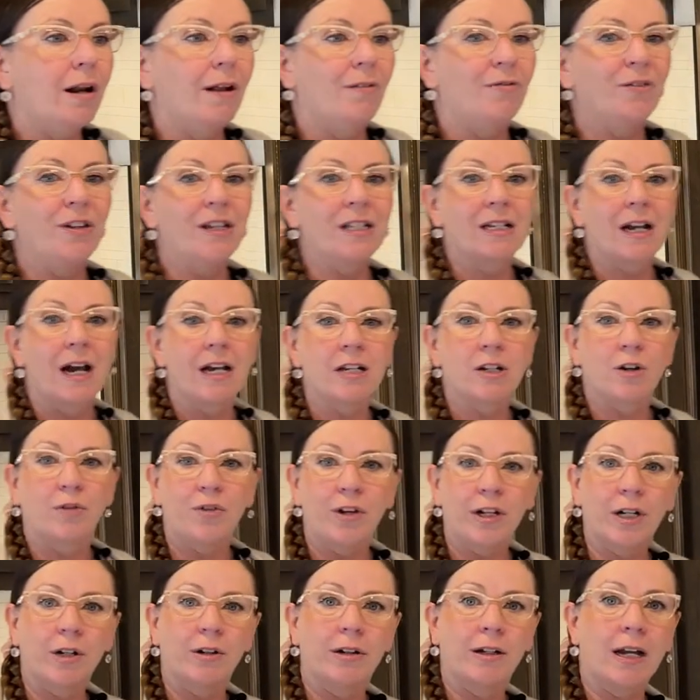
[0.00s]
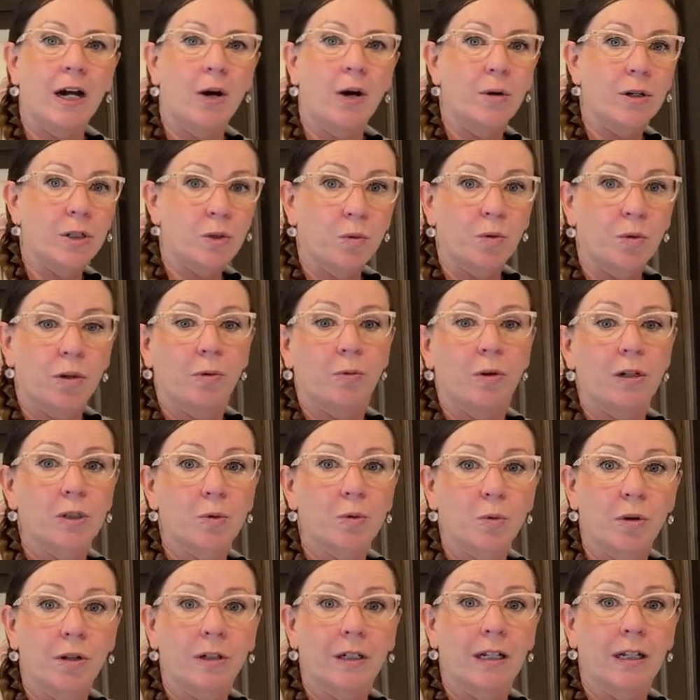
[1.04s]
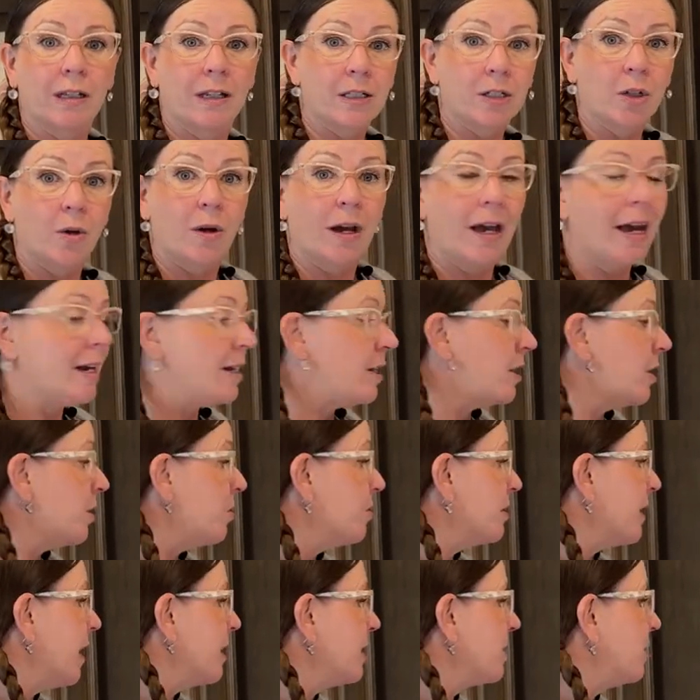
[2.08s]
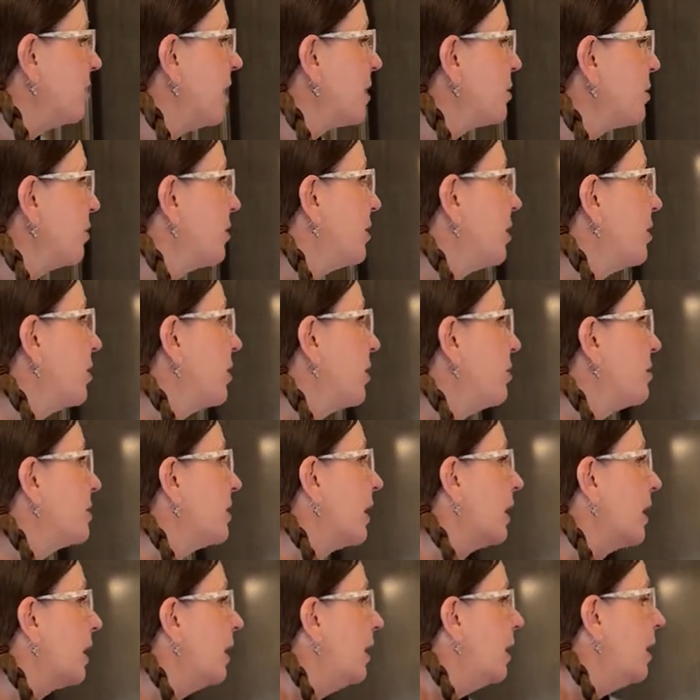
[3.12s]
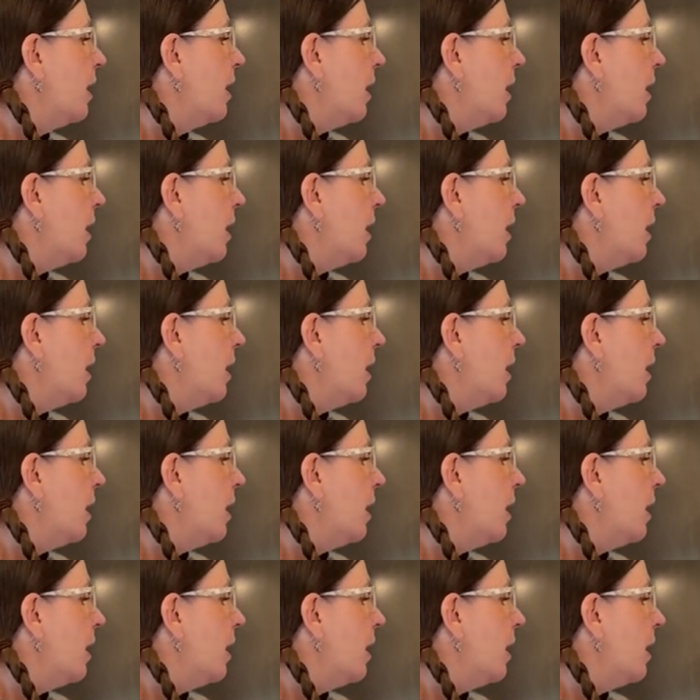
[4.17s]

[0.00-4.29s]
If these guys are figuring out what's wor what's working, let's go ahead and use that. So that's what they're using.